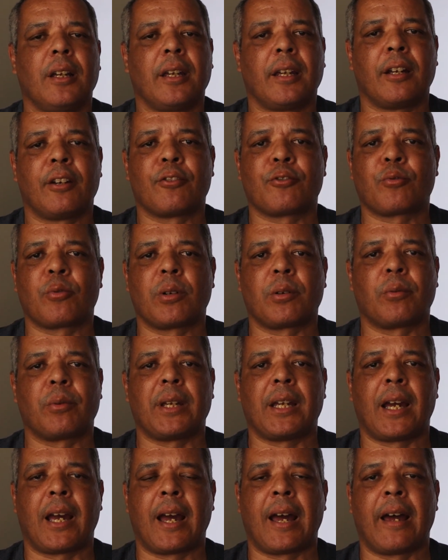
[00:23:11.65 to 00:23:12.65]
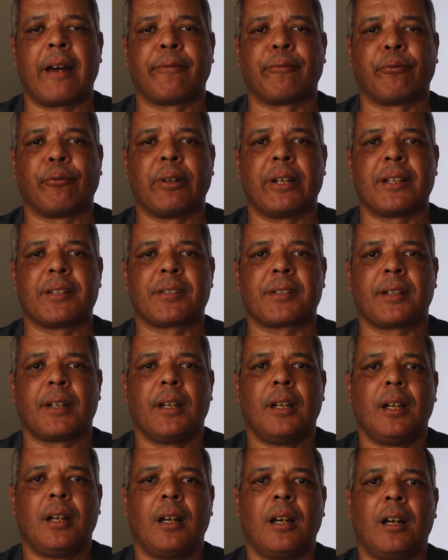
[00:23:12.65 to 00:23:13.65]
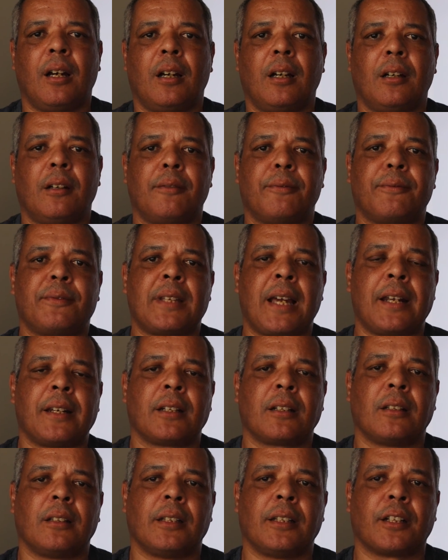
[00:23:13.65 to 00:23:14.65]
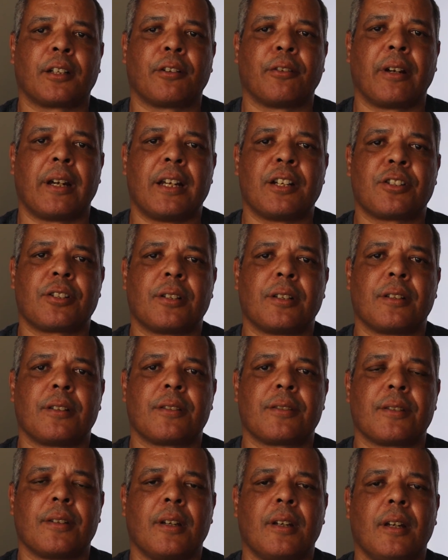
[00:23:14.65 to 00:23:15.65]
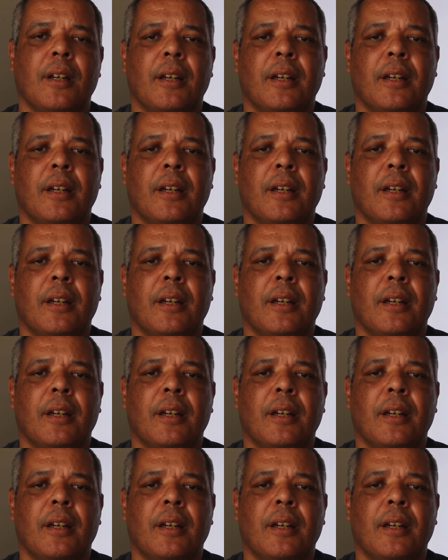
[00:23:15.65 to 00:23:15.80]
Here's where we have risk of technical integrations.